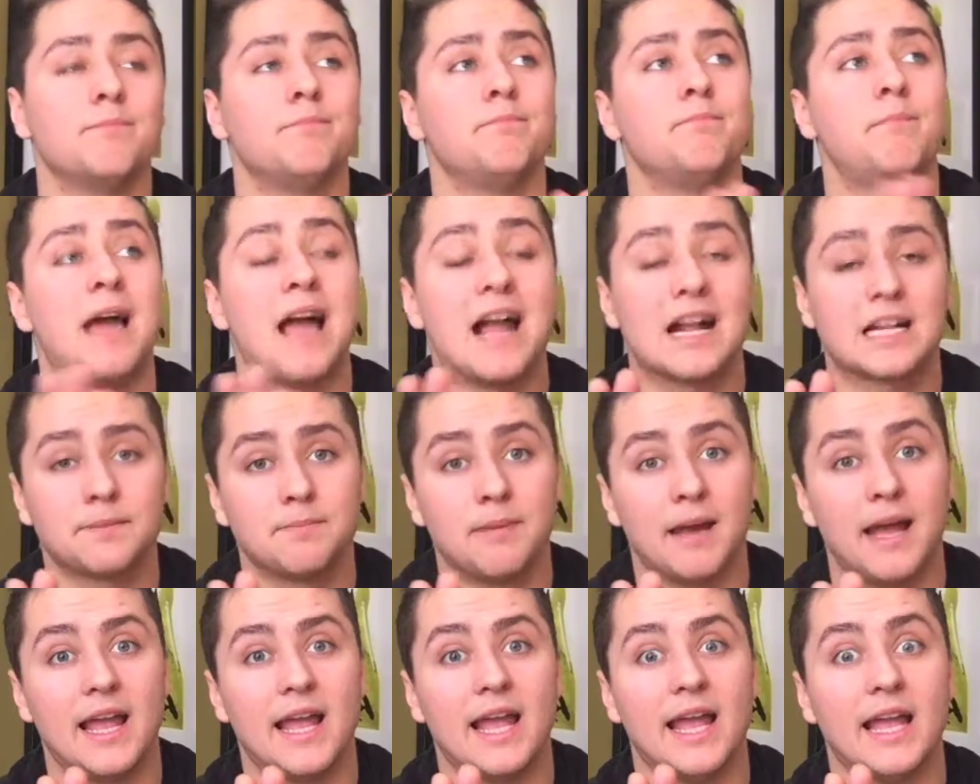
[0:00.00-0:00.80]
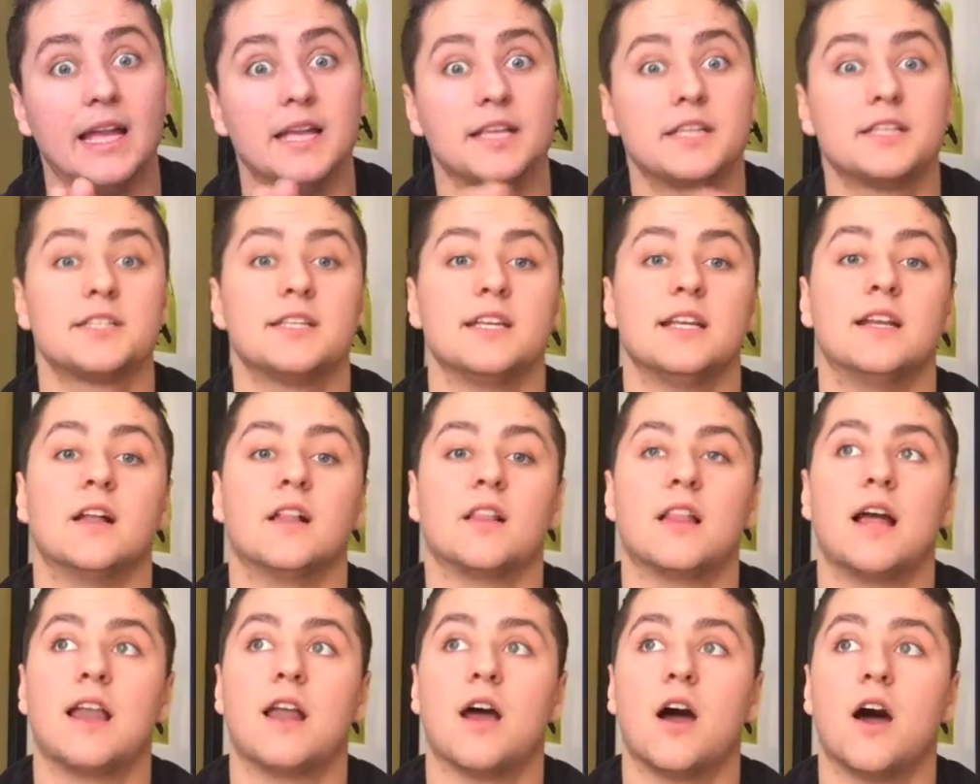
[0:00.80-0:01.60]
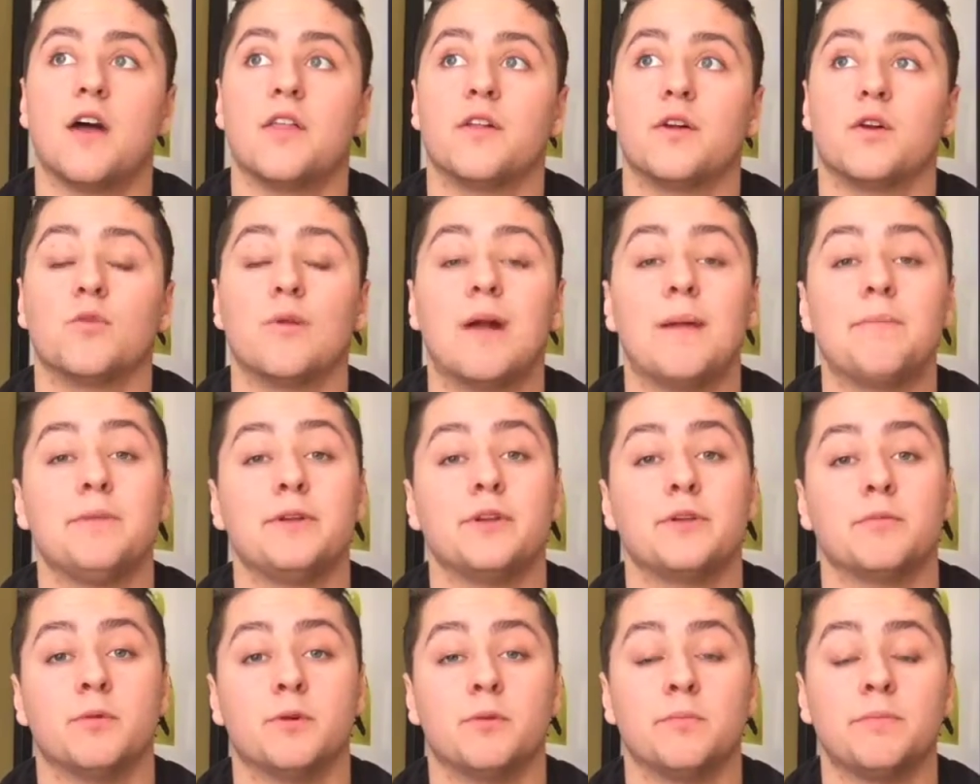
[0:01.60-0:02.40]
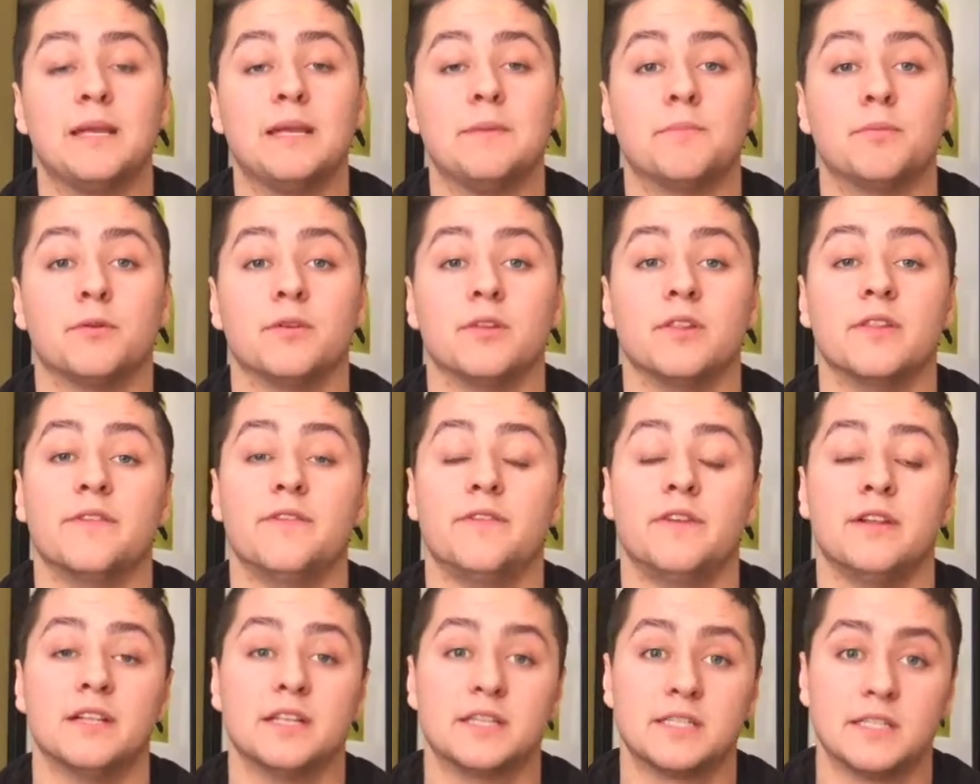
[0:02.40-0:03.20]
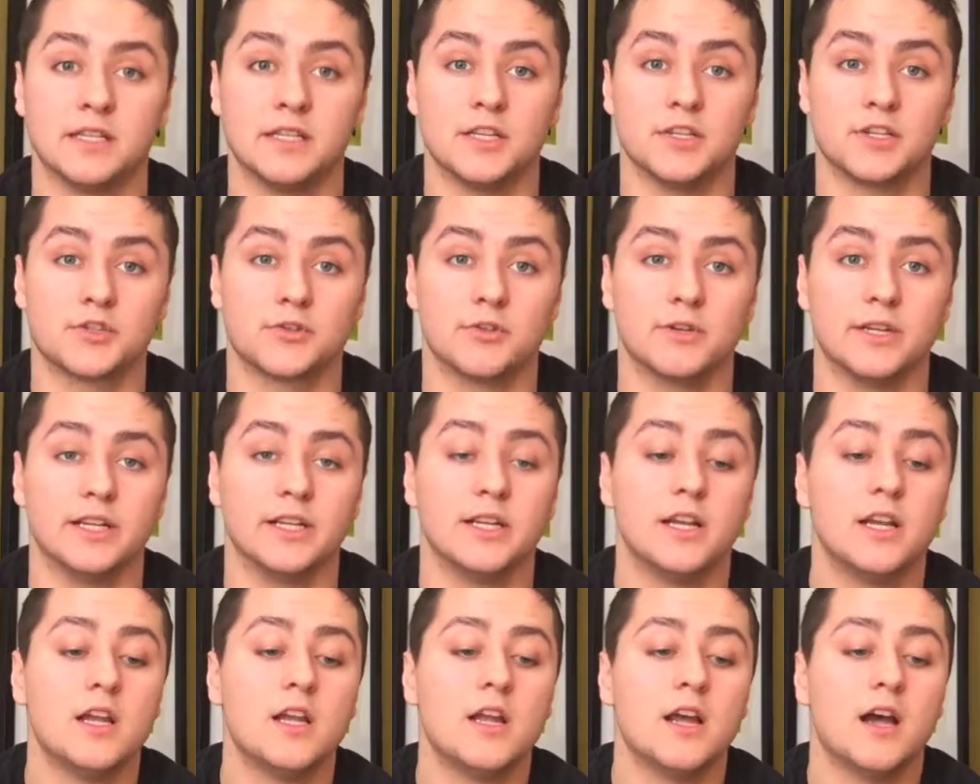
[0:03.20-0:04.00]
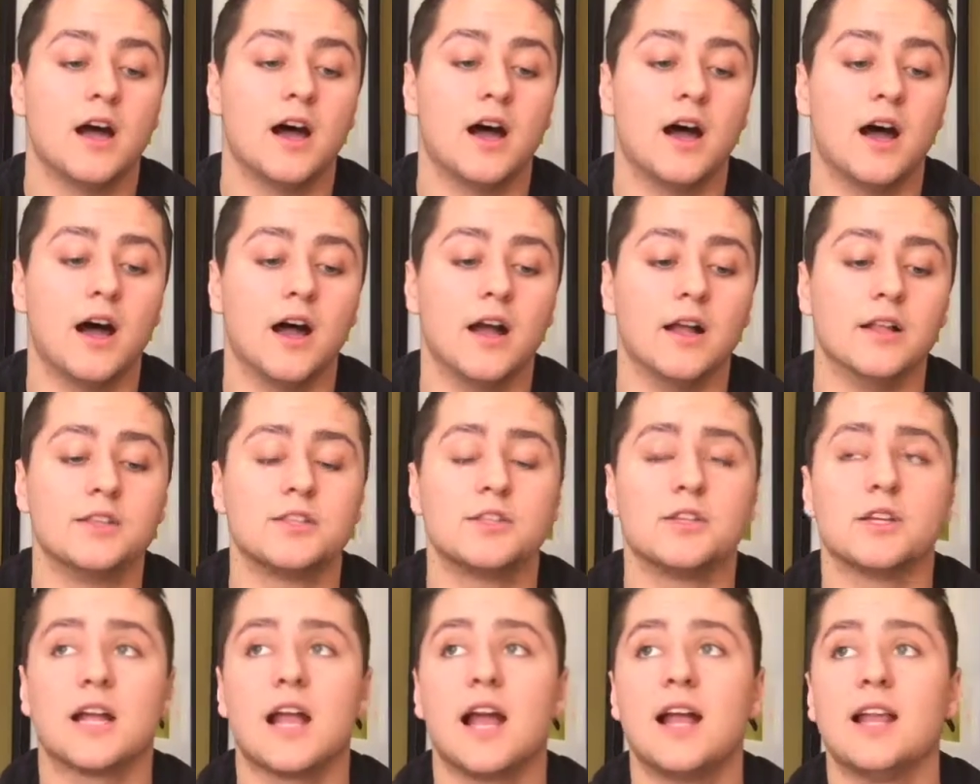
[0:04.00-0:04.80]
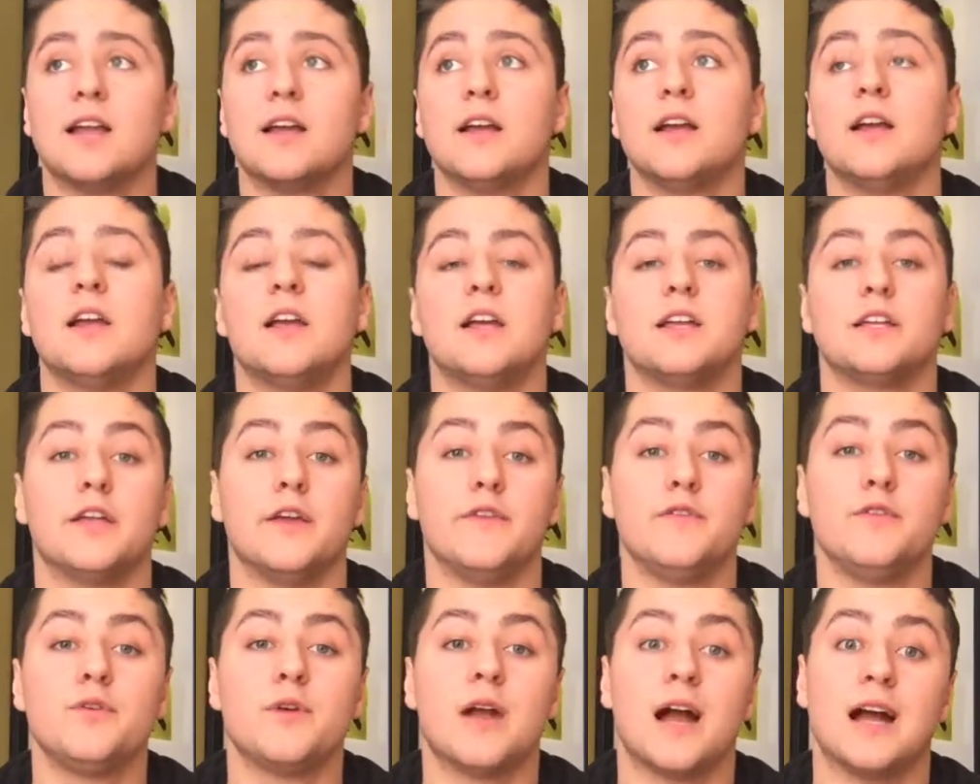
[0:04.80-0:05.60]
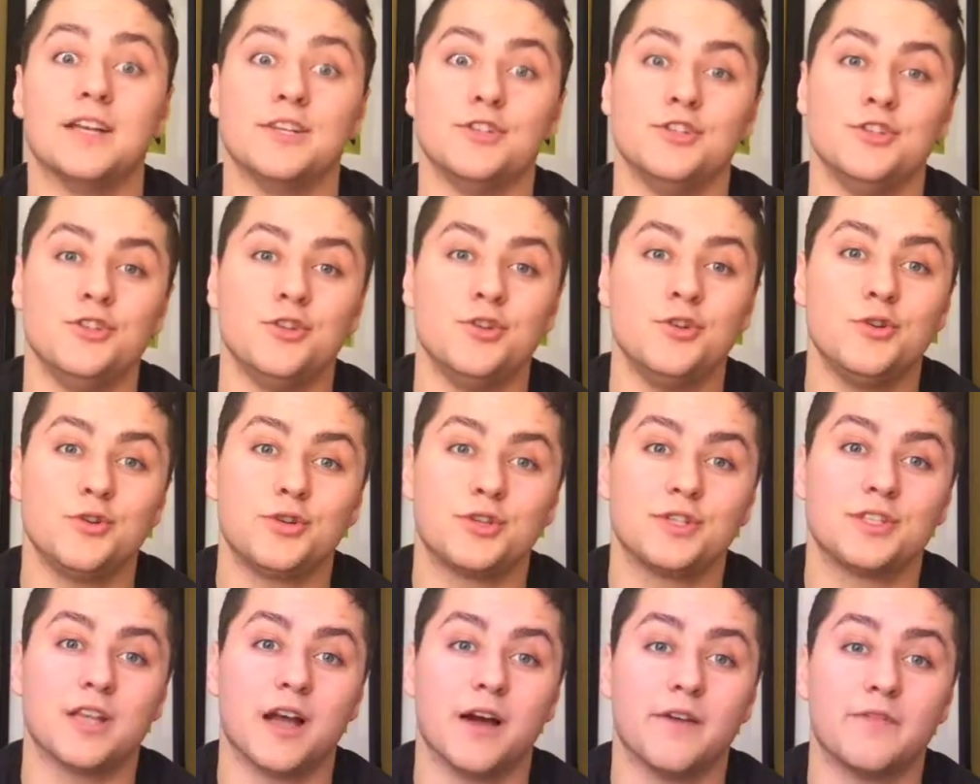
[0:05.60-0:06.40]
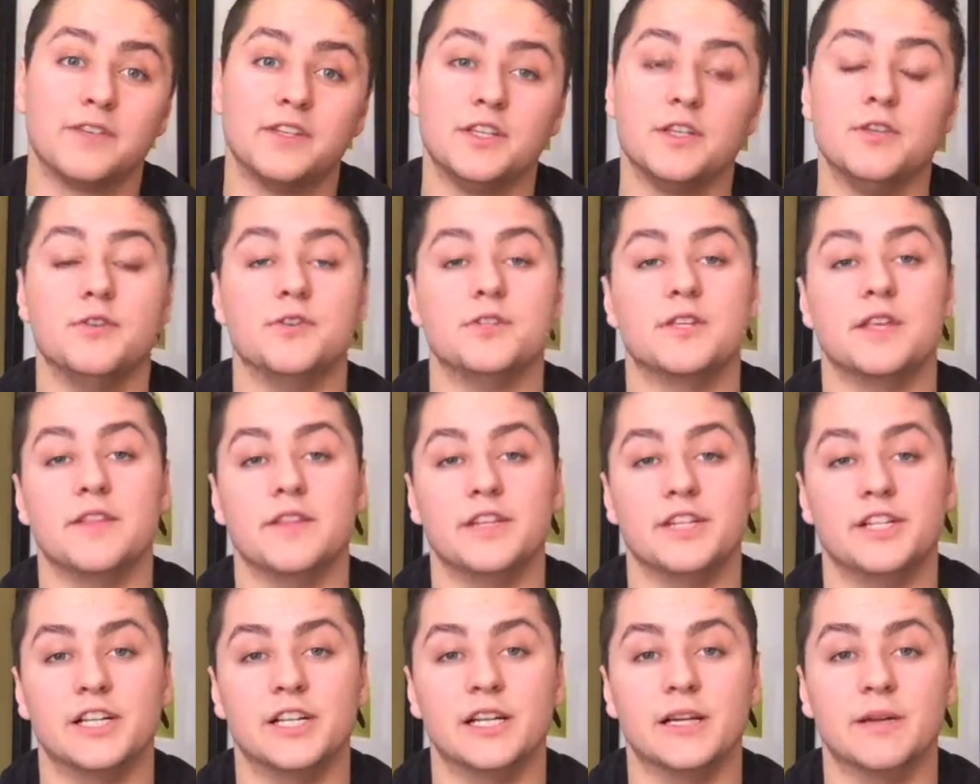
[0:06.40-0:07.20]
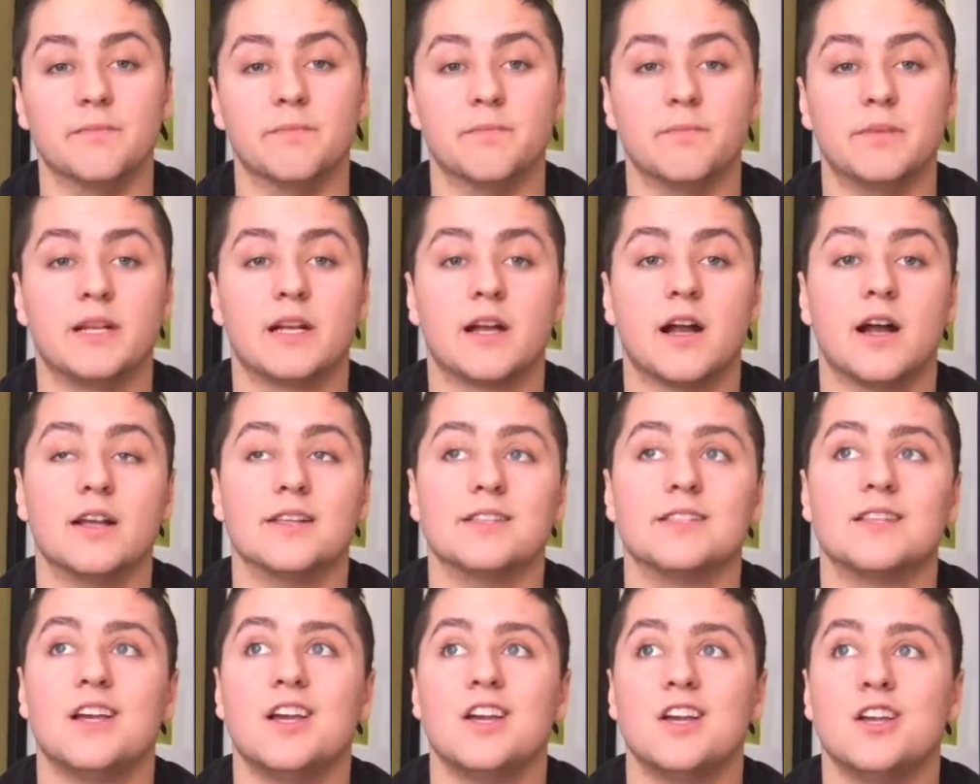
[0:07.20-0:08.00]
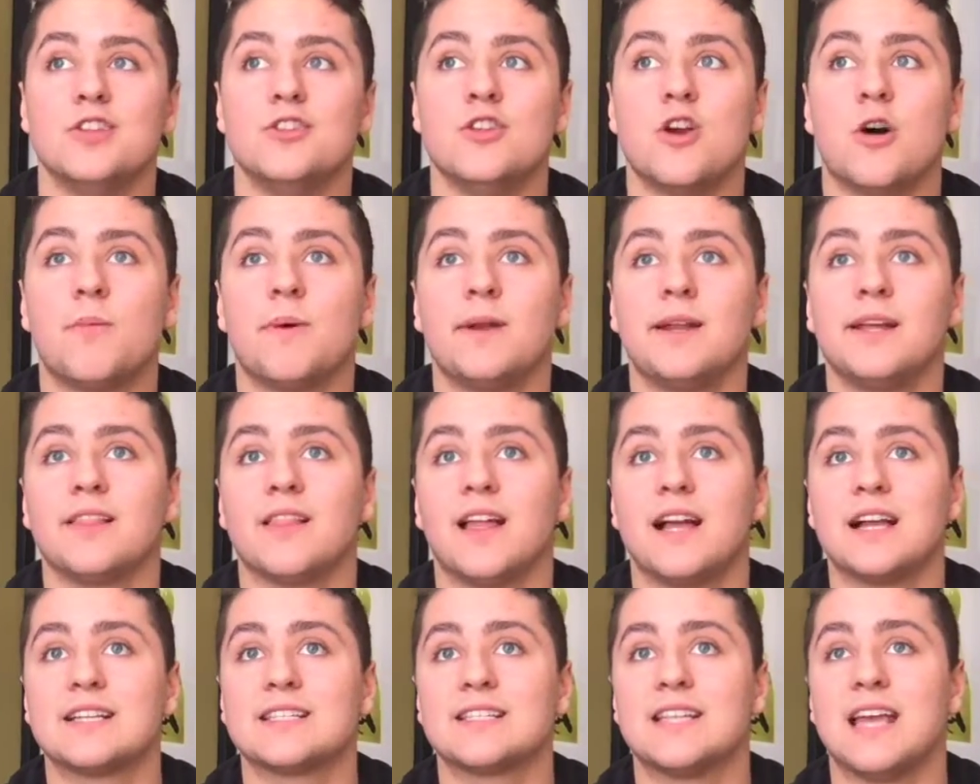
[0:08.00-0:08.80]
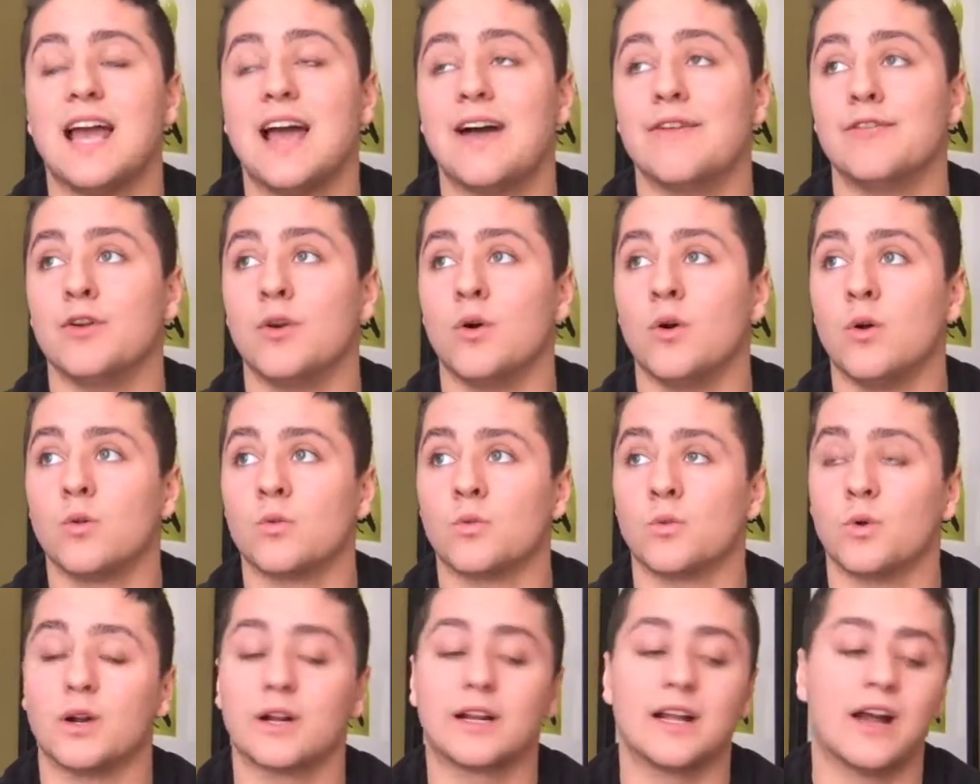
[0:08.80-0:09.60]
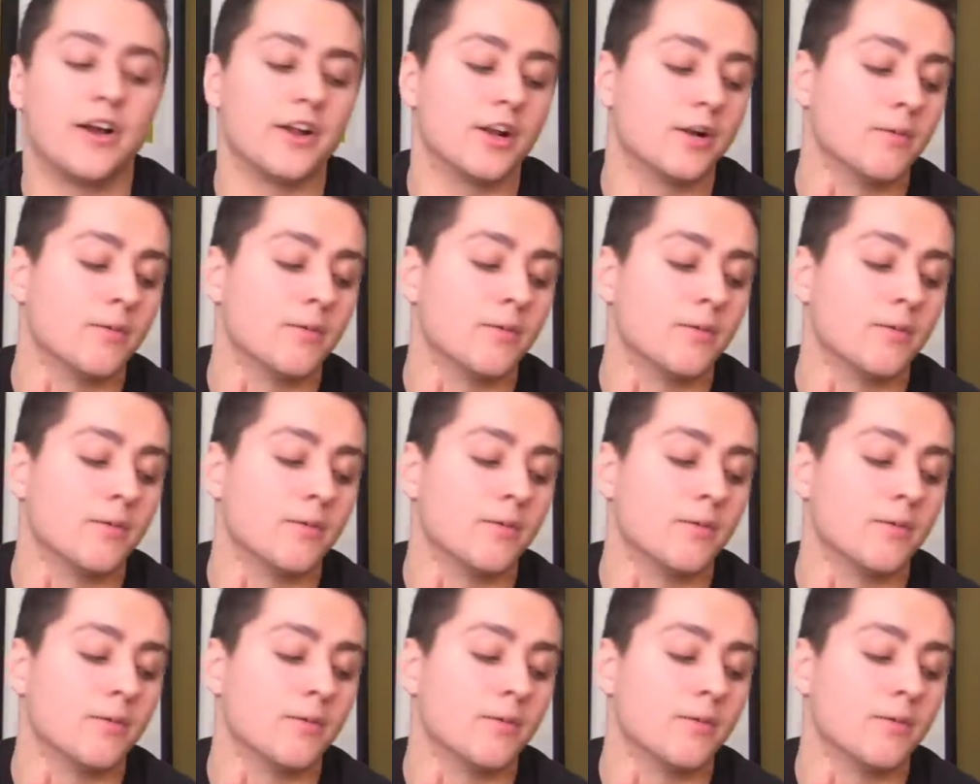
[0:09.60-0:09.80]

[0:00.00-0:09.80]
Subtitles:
backed by ACE and a lot of other reputable people in the fitness industry to kind of give you guys new stuff to use at the gym, because nobody likes to have an old workout.